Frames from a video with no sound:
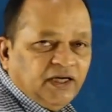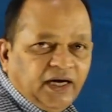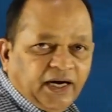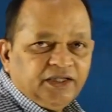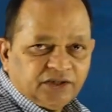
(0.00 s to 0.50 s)

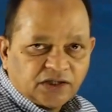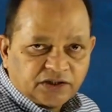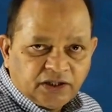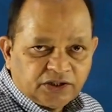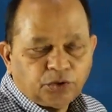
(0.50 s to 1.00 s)
and is
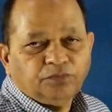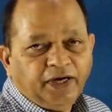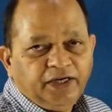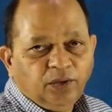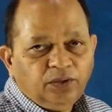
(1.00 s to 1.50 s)
asking us to
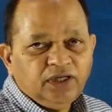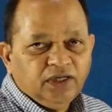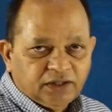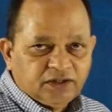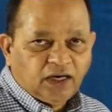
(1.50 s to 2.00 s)
find out
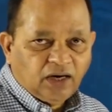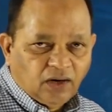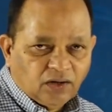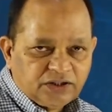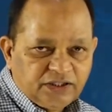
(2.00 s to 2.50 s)
the
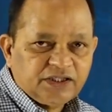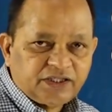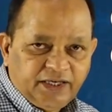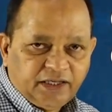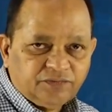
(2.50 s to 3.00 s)
oxidation
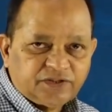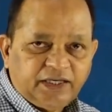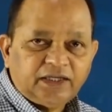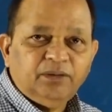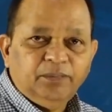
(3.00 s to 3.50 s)
state of
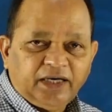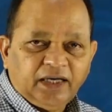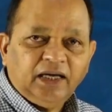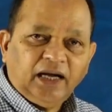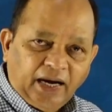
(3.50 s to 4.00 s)
central
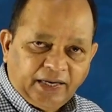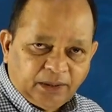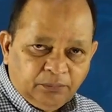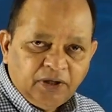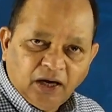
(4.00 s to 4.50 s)
metal
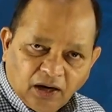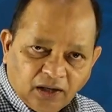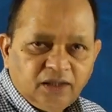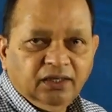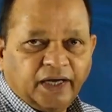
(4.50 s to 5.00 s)
atom or
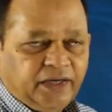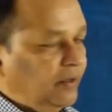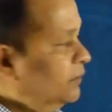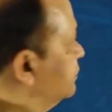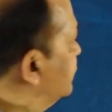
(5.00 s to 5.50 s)
ion.